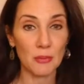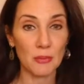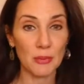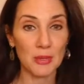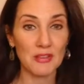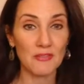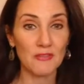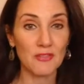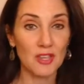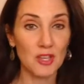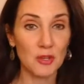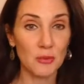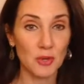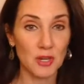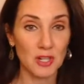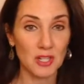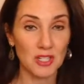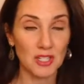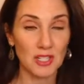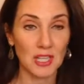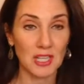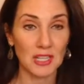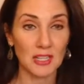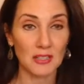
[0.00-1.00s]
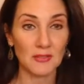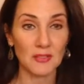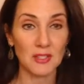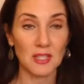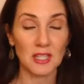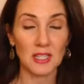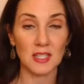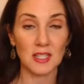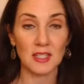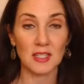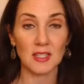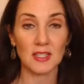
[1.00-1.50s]
we view ourselves
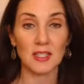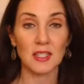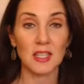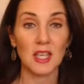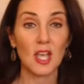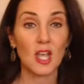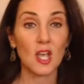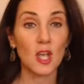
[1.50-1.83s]
is